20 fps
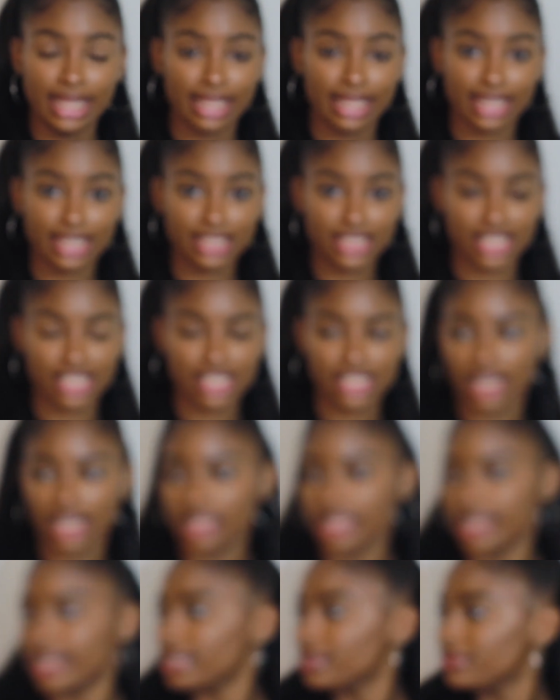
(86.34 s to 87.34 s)
let's just
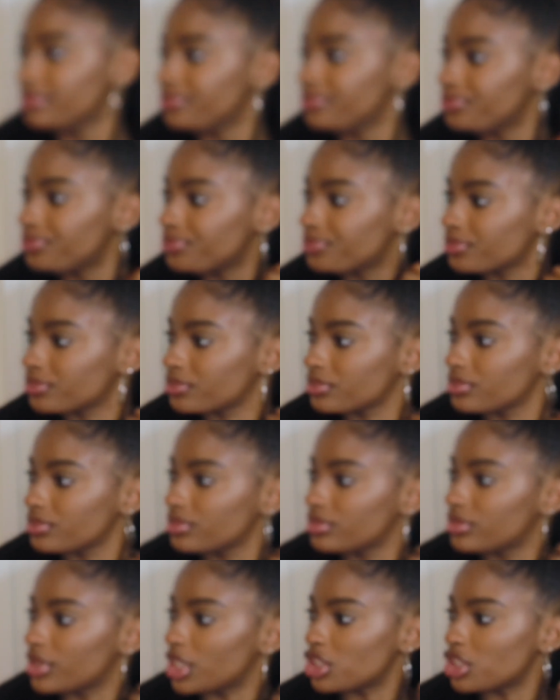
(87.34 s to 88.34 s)
start there.
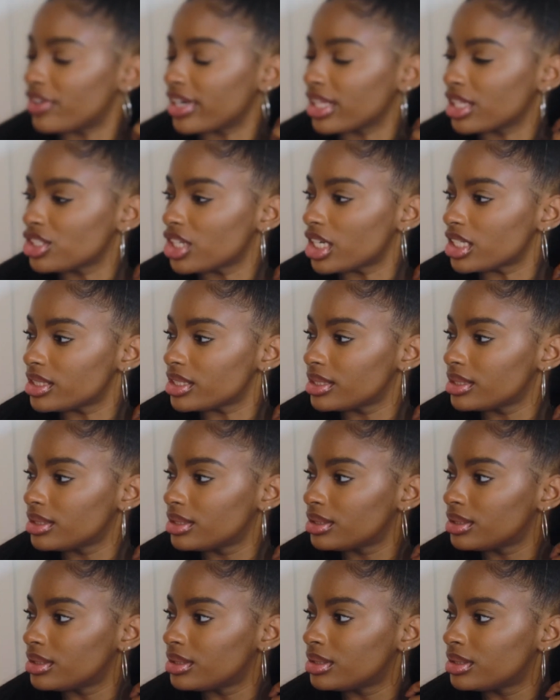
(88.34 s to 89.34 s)
Did you find the charger?
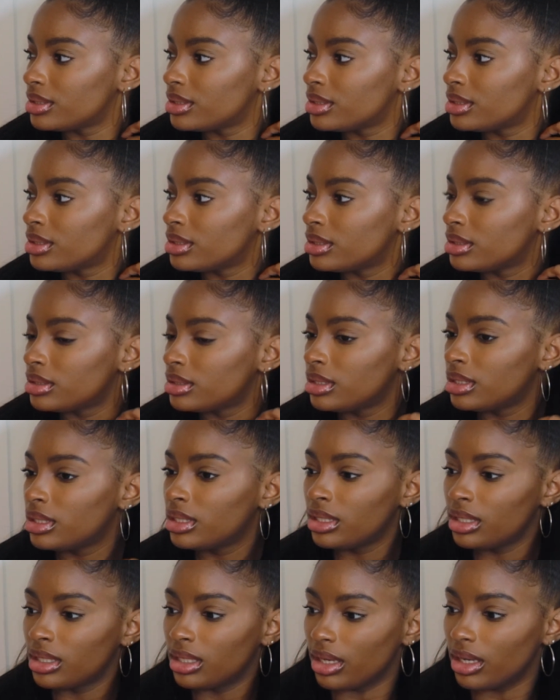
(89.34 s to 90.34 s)

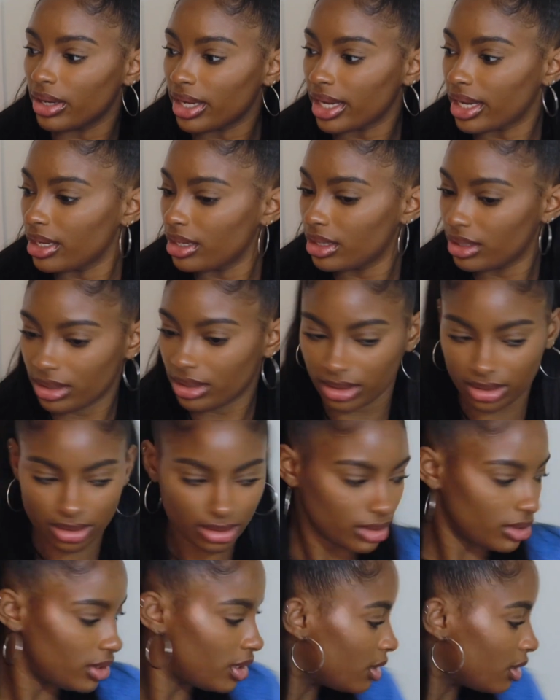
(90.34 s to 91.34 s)
Okay,
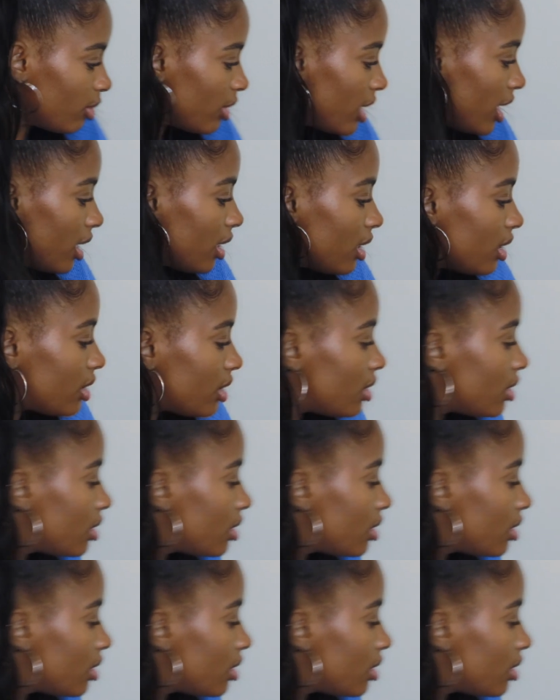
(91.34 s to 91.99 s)
you need a plug?